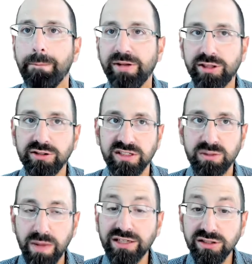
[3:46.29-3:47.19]
But there's a
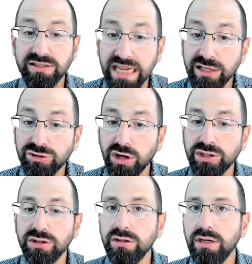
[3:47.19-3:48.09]
special data
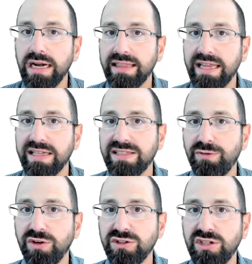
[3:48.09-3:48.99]
structure, and I think it's
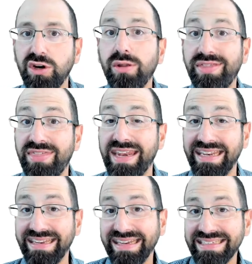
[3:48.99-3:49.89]
sufficient to know that
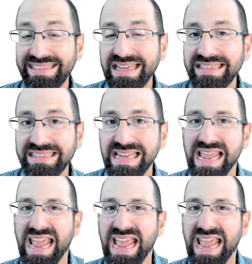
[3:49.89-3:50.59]
it exists,